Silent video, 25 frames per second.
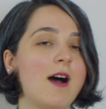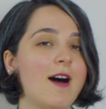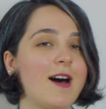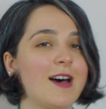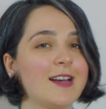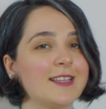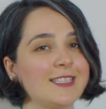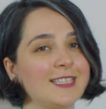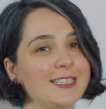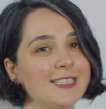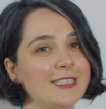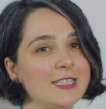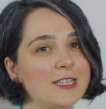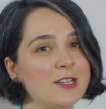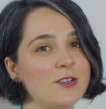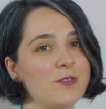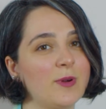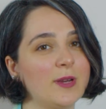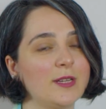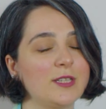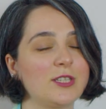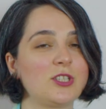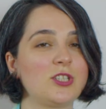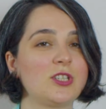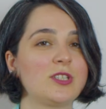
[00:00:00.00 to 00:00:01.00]
Ask the
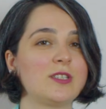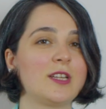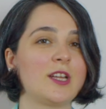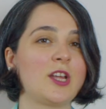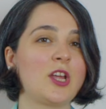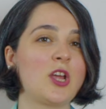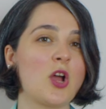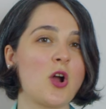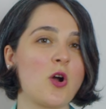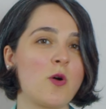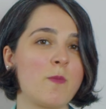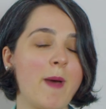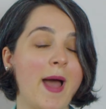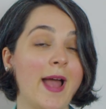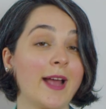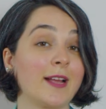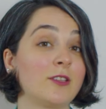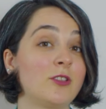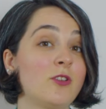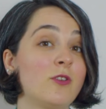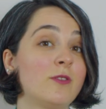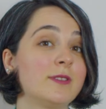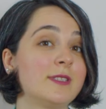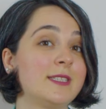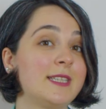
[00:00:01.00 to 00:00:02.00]
question and go
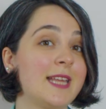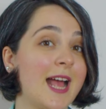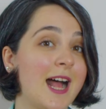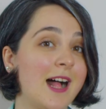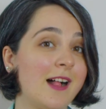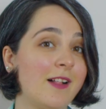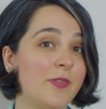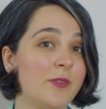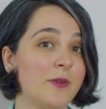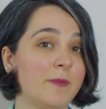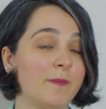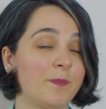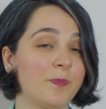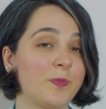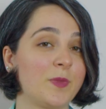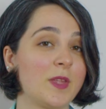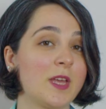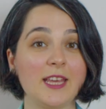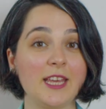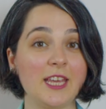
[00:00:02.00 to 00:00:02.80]
back. Don't tell them.